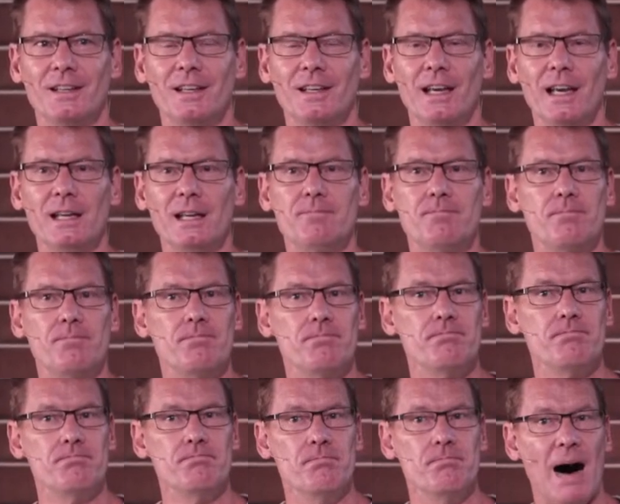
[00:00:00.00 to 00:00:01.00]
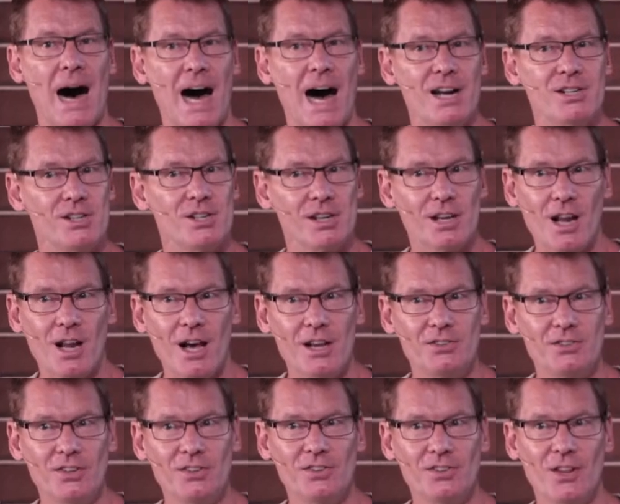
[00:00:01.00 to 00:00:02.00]
It
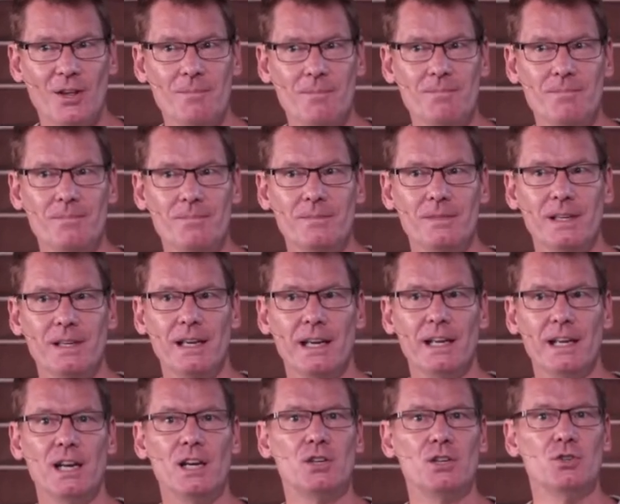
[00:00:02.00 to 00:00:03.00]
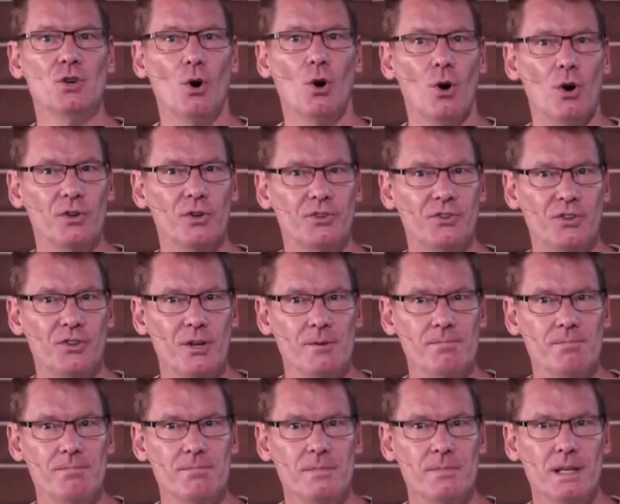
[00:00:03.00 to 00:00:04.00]
marginalizes them, it ignores
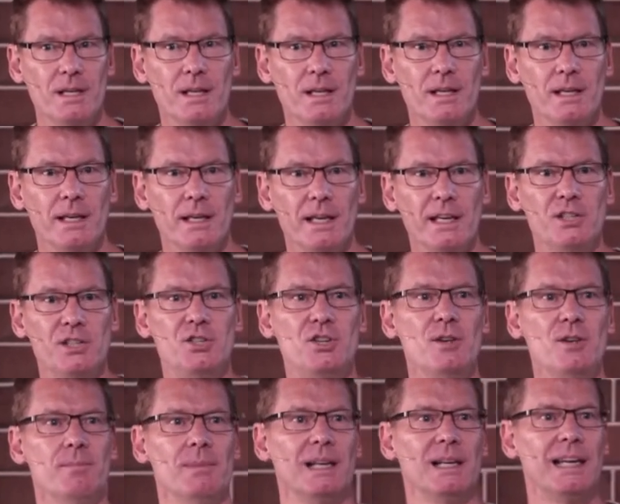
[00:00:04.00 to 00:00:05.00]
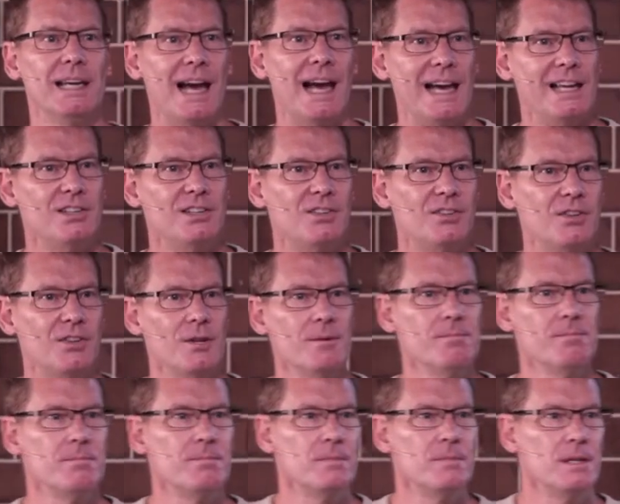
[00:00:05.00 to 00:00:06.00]
them, it humiliates
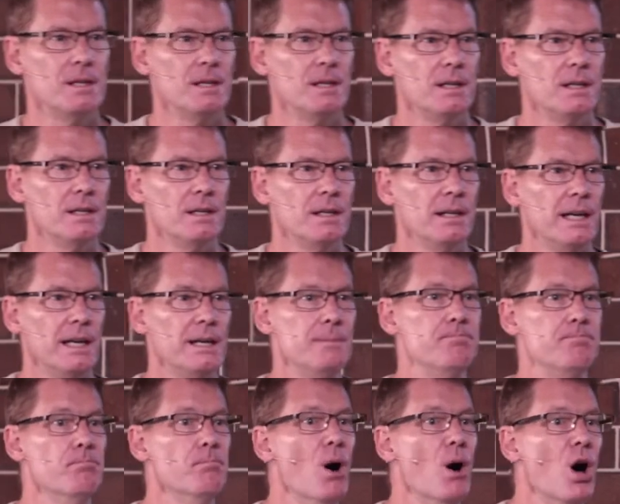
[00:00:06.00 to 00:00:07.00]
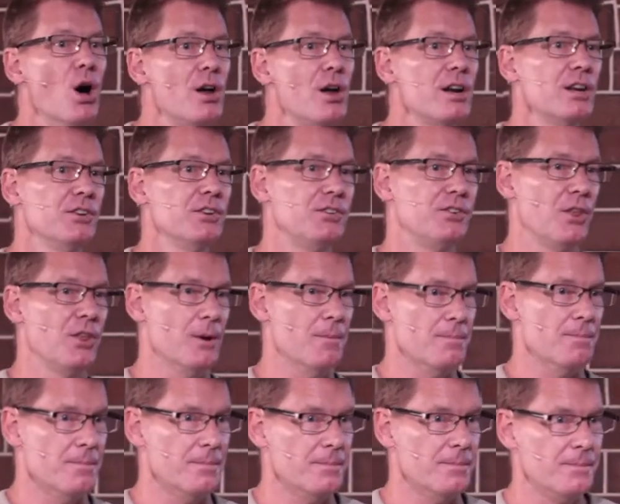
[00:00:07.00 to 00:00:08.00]
them, it murders them.